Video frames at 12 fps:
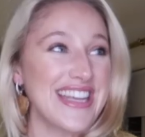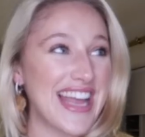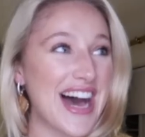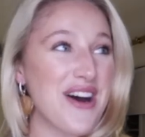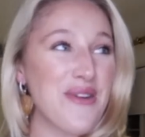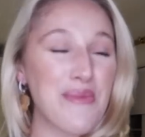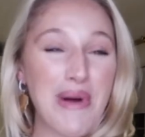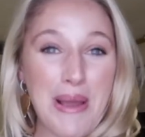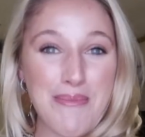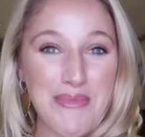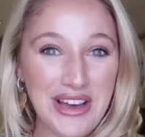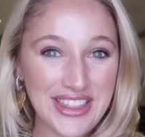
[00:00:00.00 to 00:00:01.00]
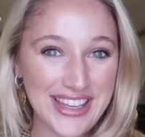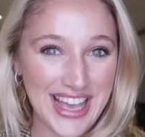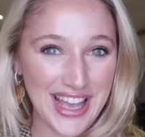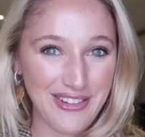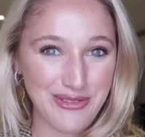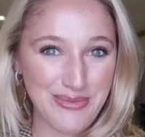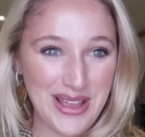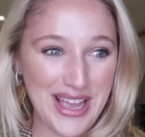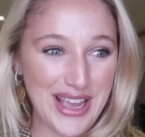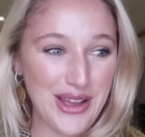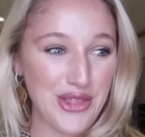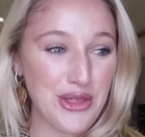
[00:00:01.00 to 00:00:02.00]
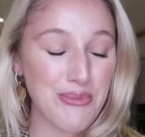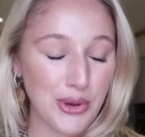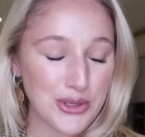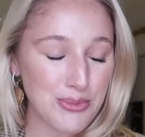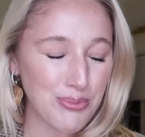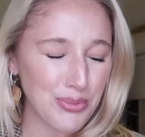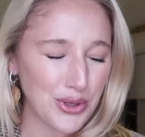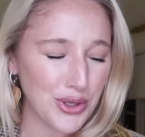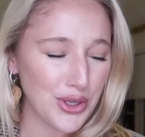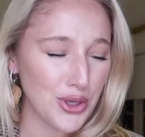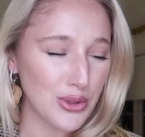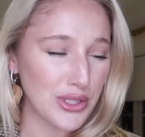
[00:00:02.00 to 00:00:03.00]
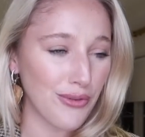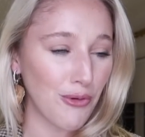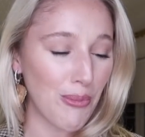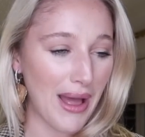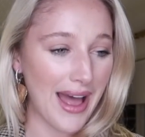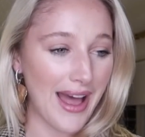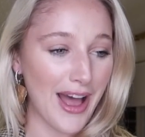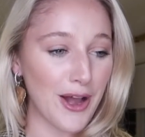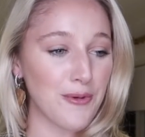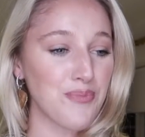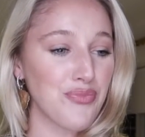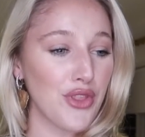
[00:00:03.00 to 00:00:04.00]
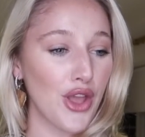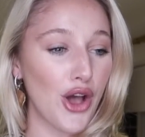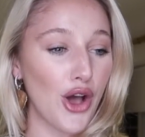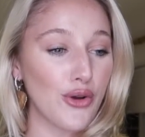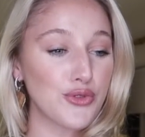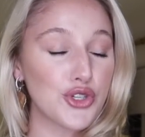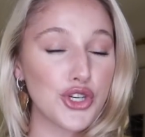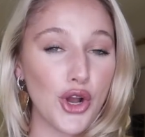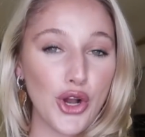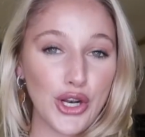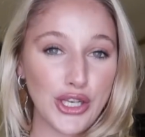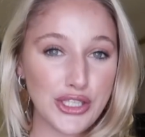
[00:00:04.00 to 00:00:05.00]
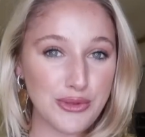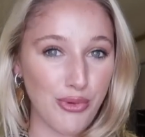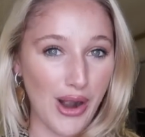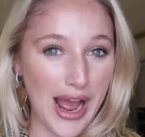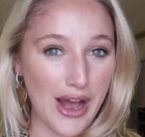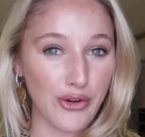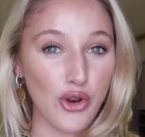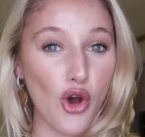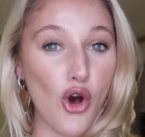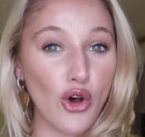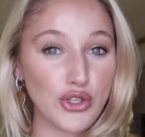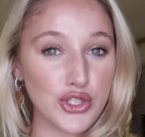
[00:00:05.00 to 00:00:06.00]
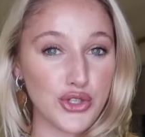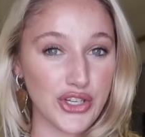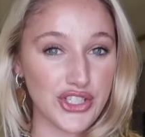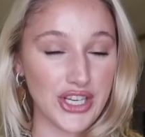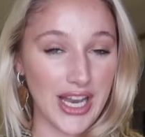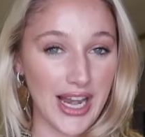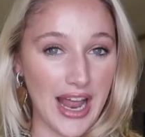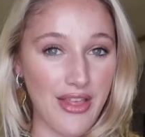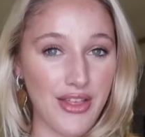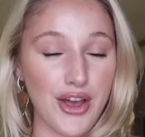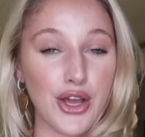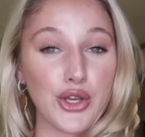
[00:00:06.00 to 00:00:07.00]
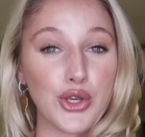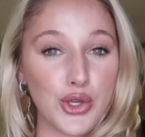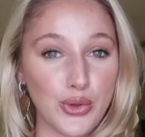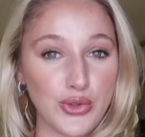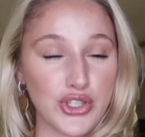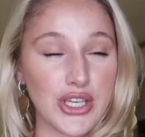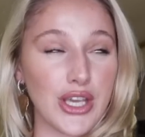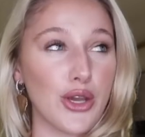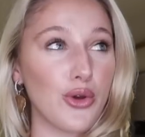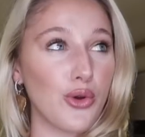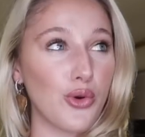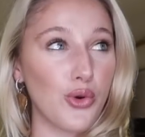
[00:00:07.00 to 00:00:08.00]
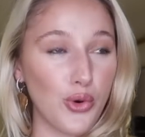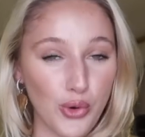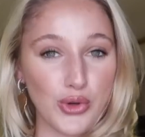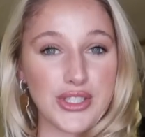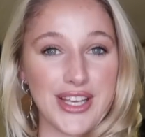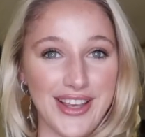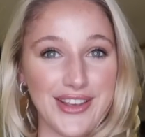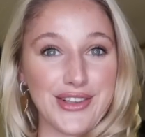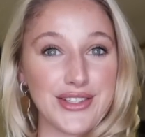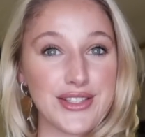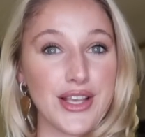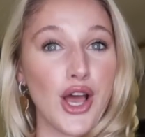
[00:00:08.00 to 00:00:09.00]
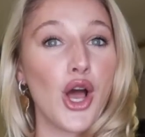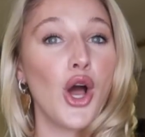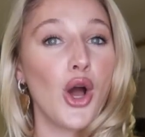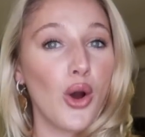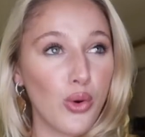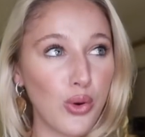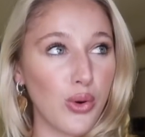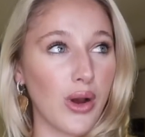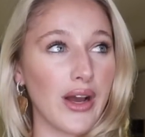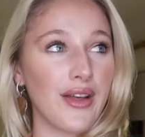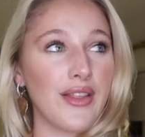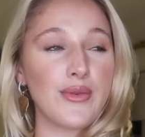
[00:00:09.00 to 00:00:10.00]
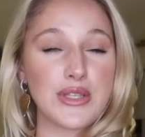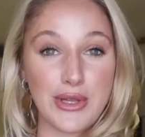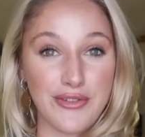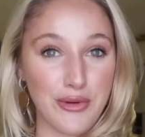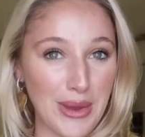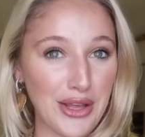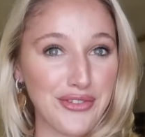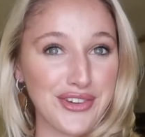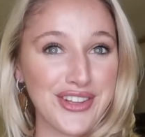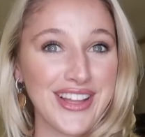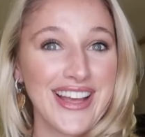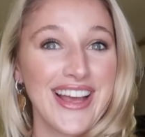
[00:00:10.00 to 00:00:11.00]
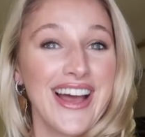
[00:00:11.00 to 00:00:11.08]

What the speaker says: Now, my mother gave me the most beautiful pair of chocolate brown ostrich leather Gucci court heels. Whew, that was a bit of a mouthful.